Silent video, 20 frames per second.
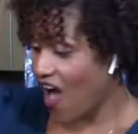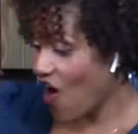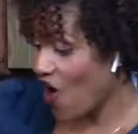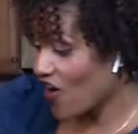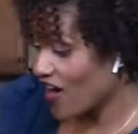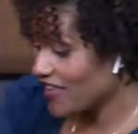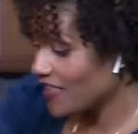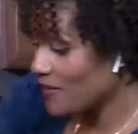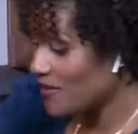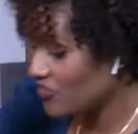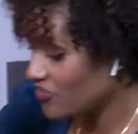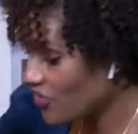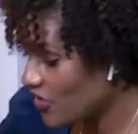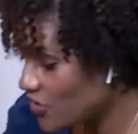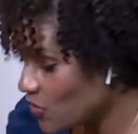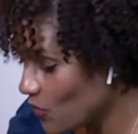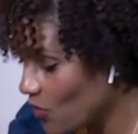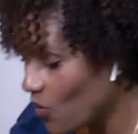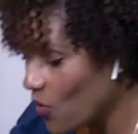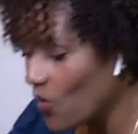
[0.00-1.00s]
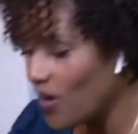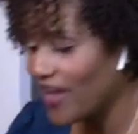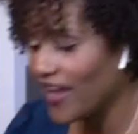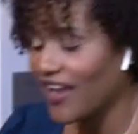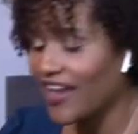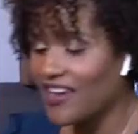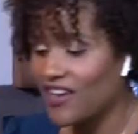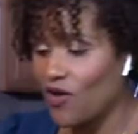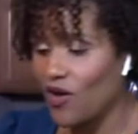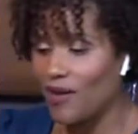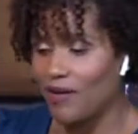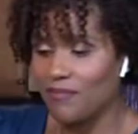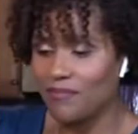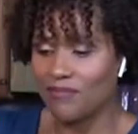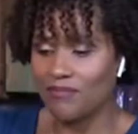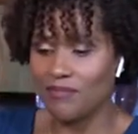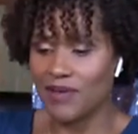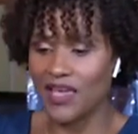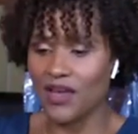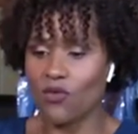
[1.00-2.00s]
All right, let me show you real quick. I know I'm
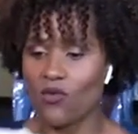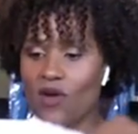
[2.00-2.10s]
being